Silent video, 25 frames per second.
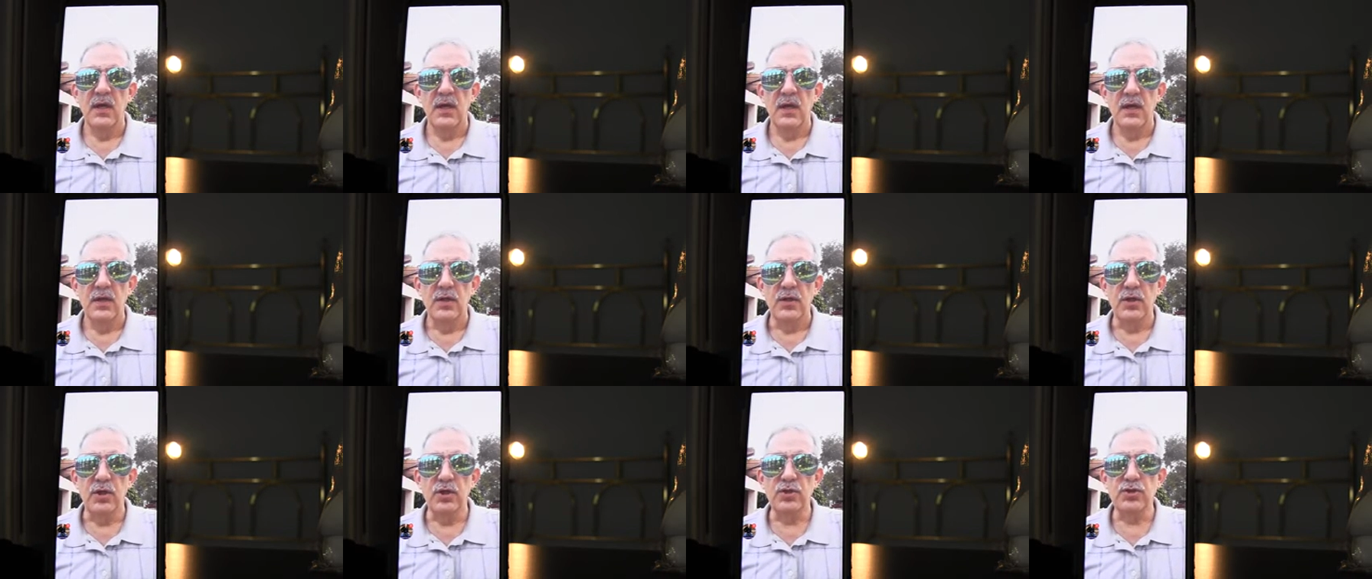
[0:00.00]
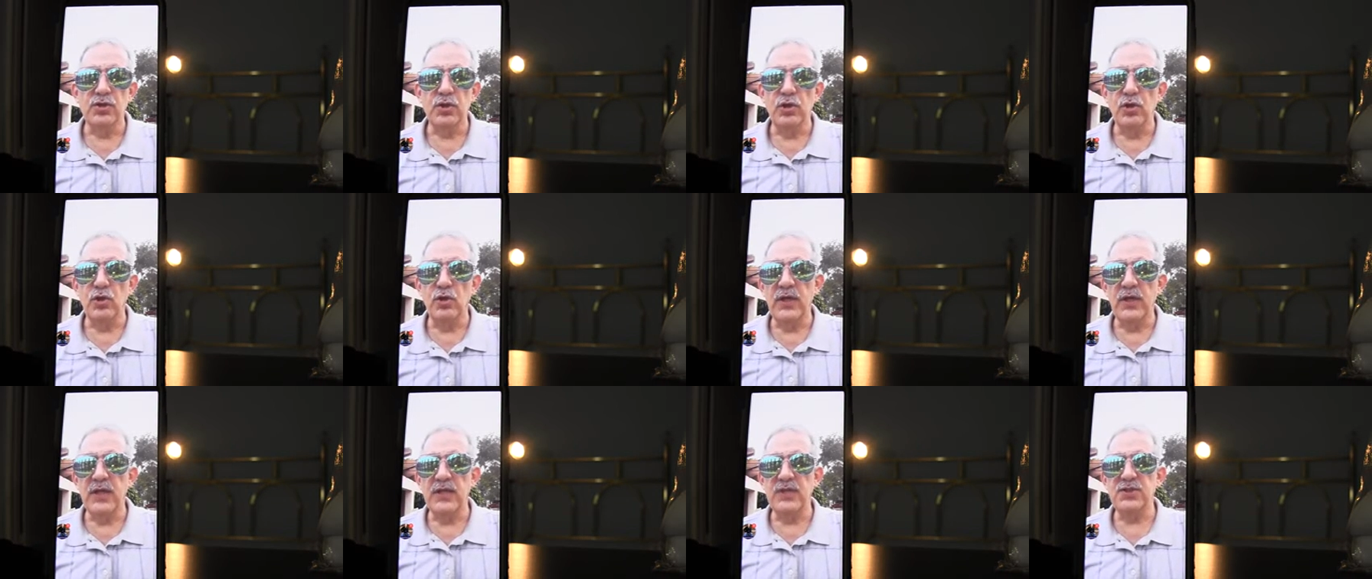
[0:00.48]
there's a
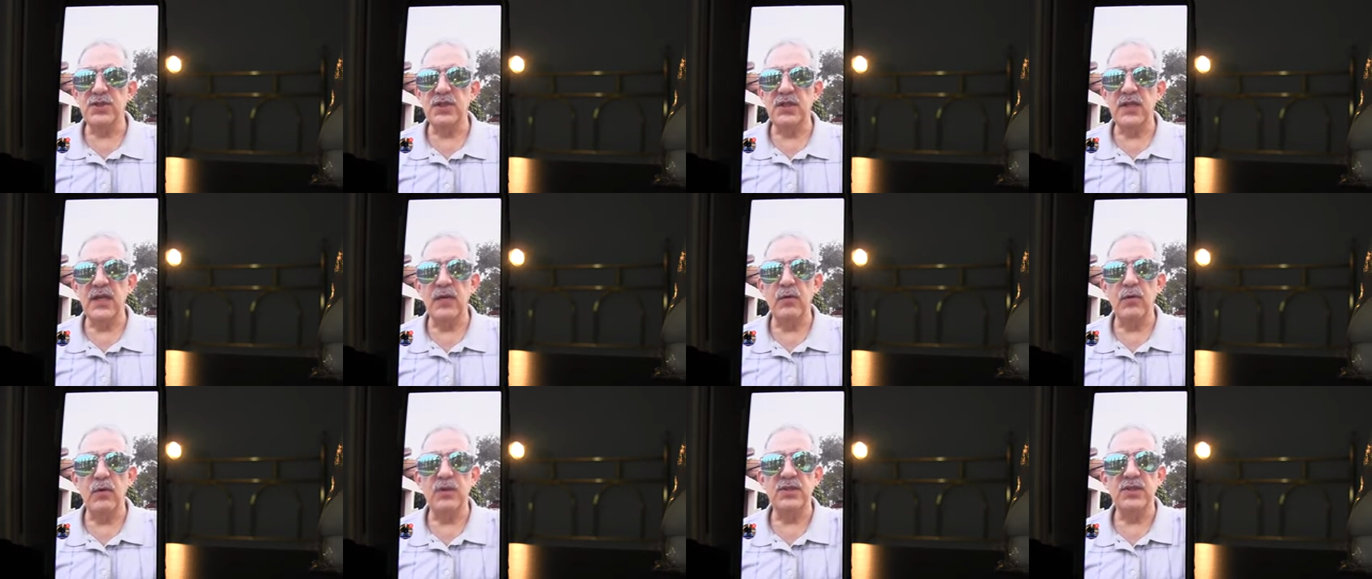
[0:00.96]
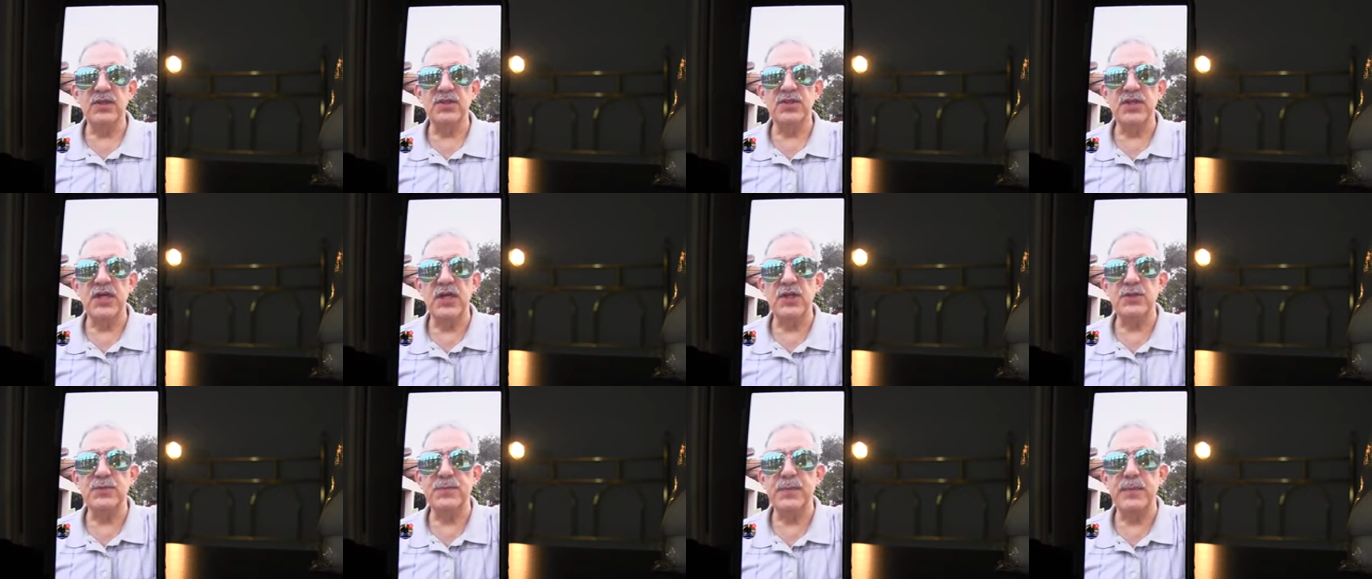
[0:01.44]
donation that I want to
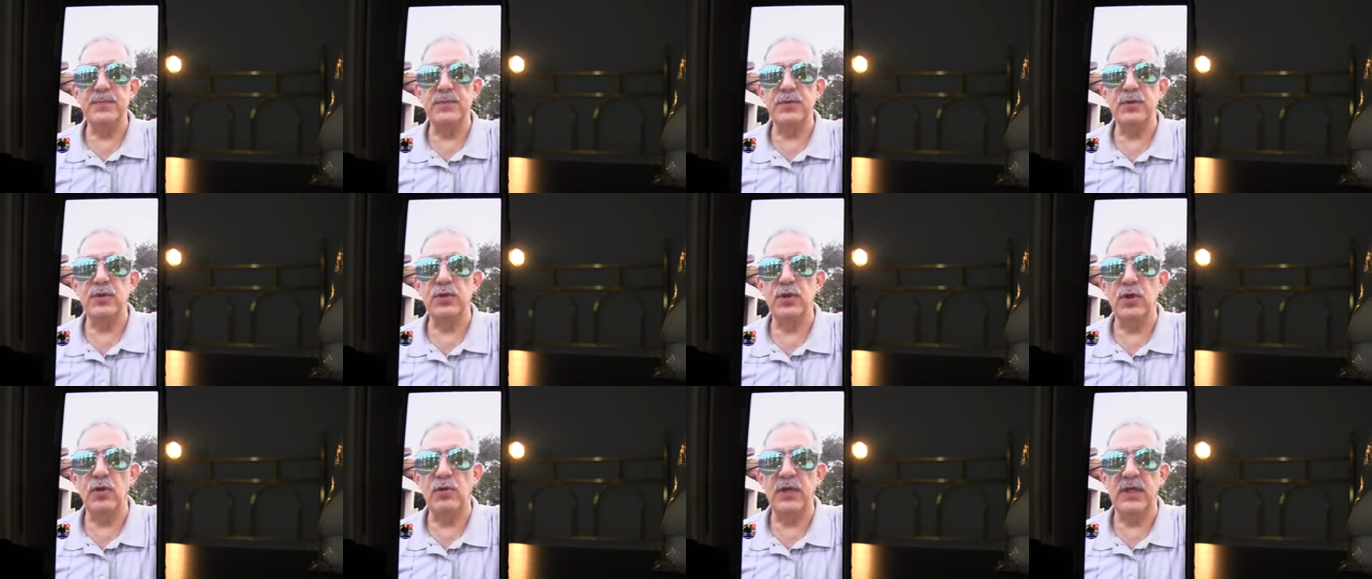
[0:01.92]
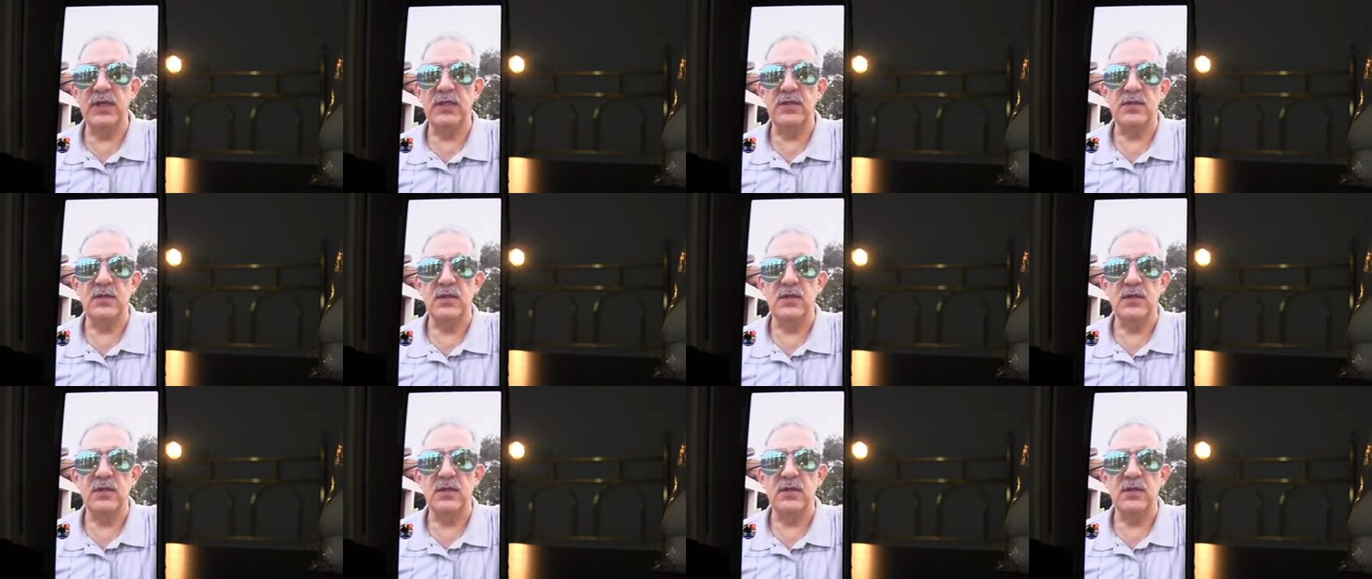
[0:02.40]
challenge people to donate.